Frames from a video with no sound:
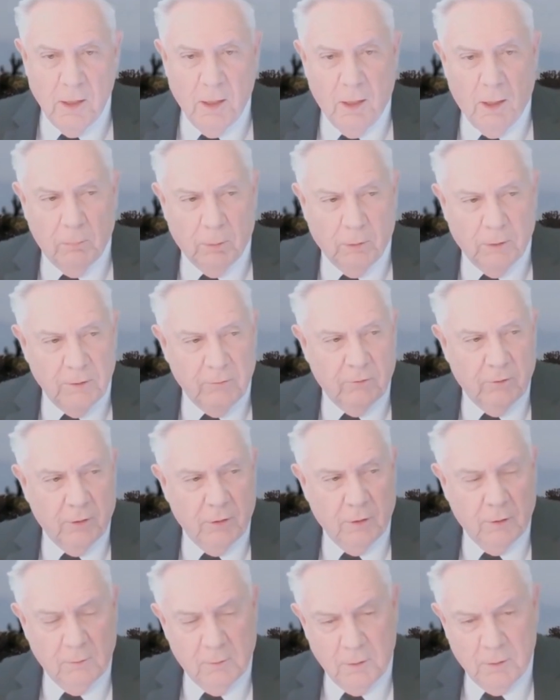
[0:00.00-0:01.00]
I believe
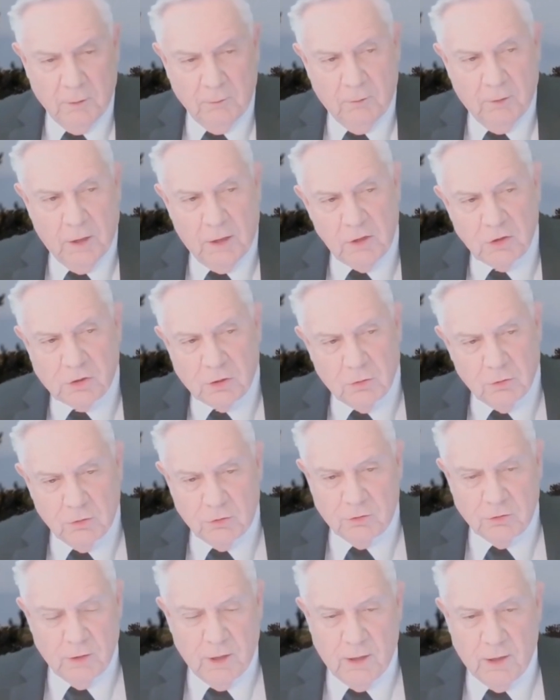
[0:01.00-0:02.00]
the
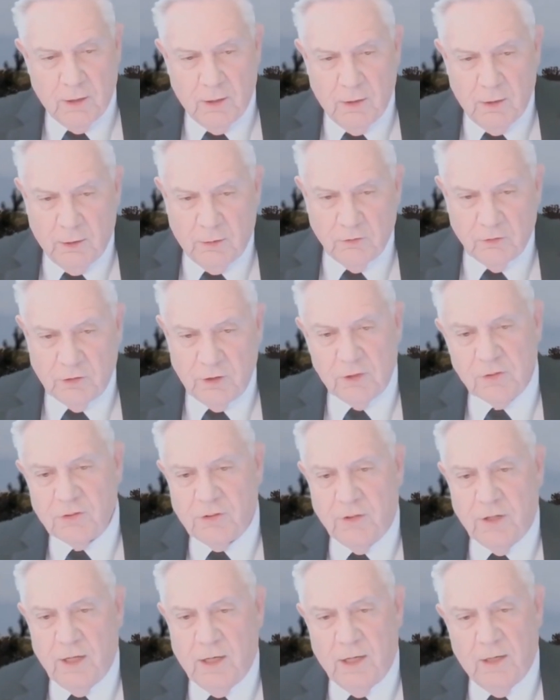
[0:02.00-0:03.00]
nations that
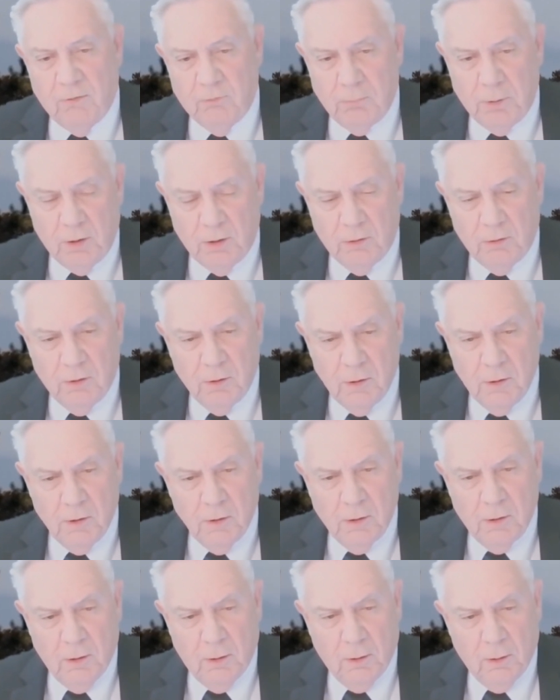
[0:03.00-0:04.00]
exist that have been
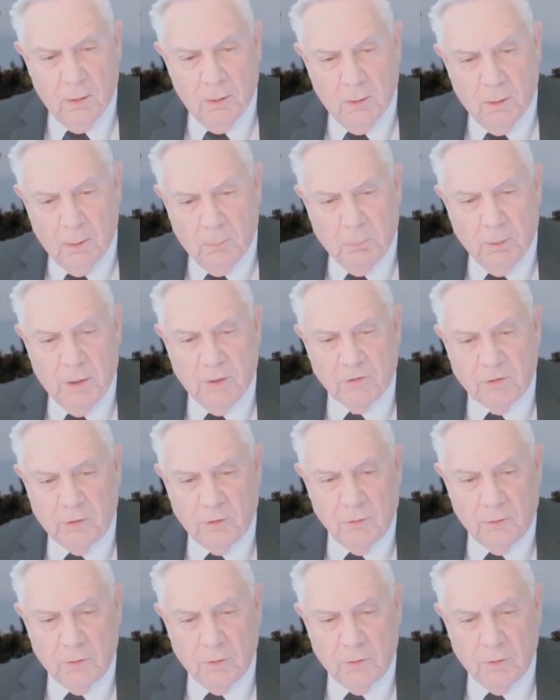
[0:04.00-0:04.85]
uh, a blessing